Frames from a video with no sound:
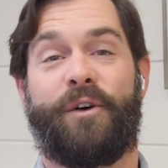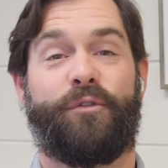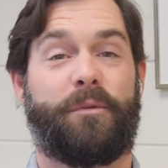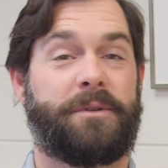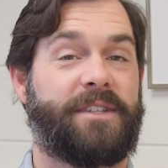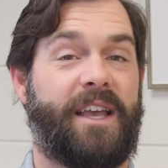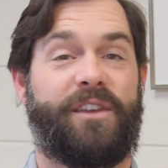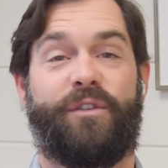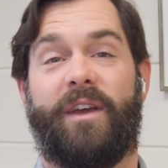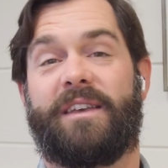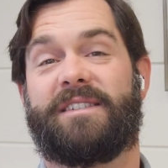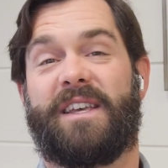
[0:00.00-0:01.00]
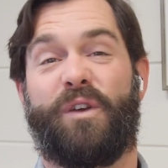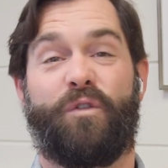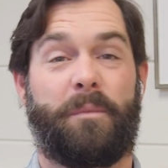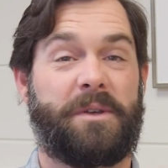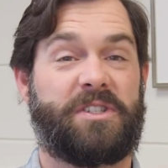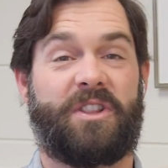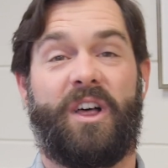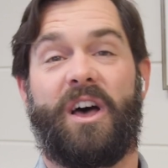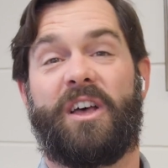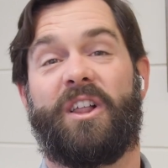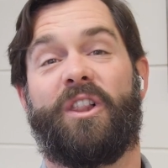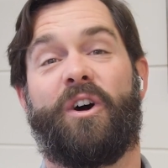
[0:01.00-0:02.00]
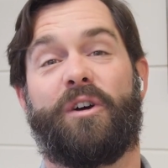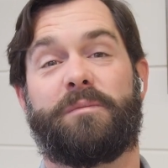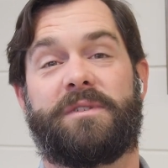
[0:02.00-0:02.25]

from his HVAC, from his alarm